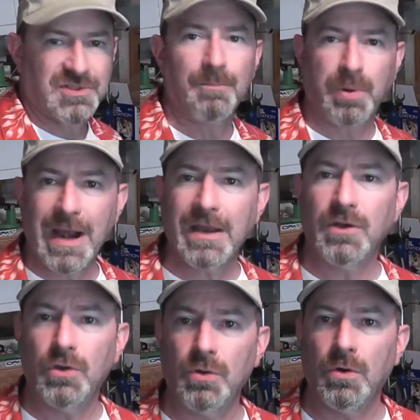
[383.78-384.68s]
some
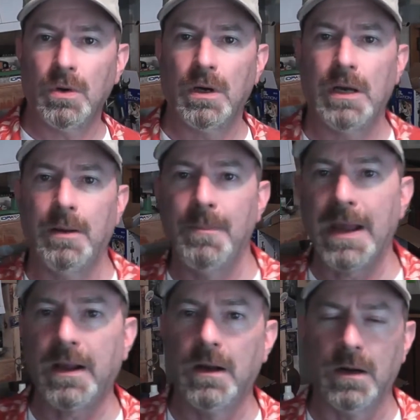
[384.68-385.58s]
brand new uh,
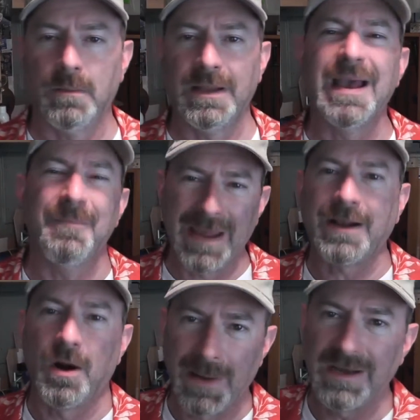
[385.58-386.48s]
Mec or yeah,
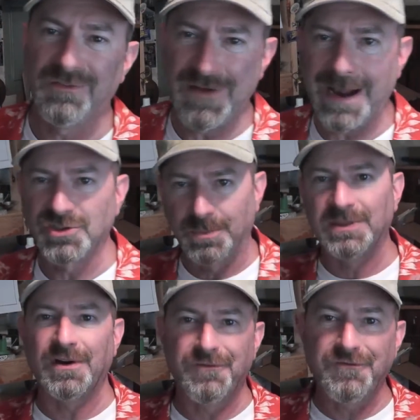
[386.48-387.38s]
Mecgar manufactured,
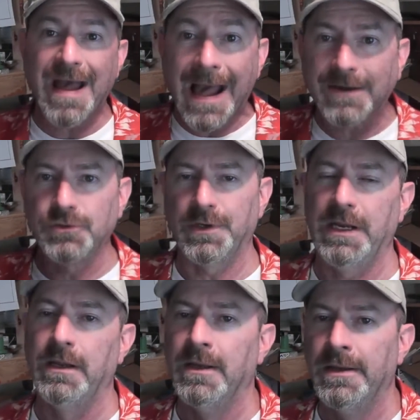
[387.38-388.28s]
but they're
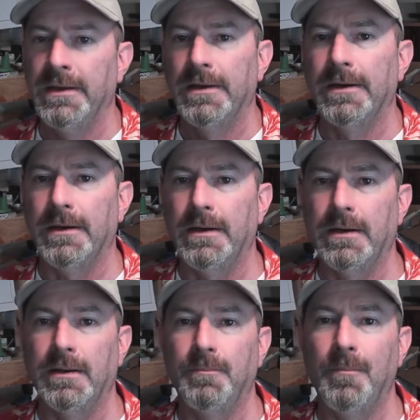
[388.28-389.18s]
factory
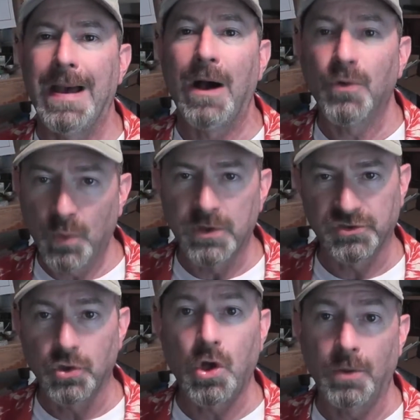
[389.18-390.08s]
Uh, mou- what are
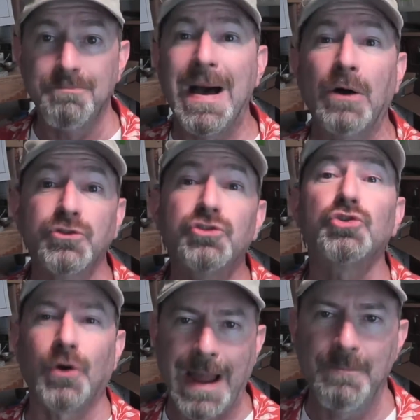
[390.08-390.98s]
so-called
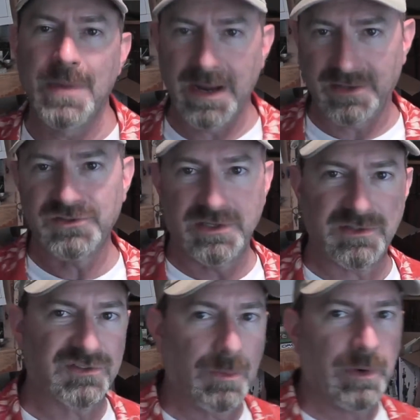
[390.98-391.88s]
mousetrap magazines.
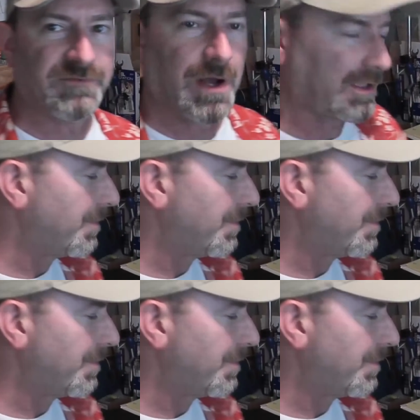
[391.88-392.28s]
It's something we've talked